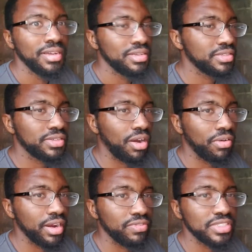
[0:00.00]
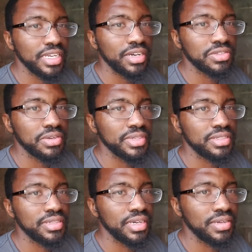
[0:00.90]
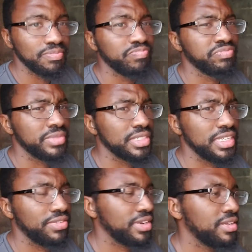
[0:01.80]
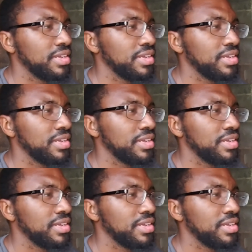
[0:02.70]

just already for sale. So it's different.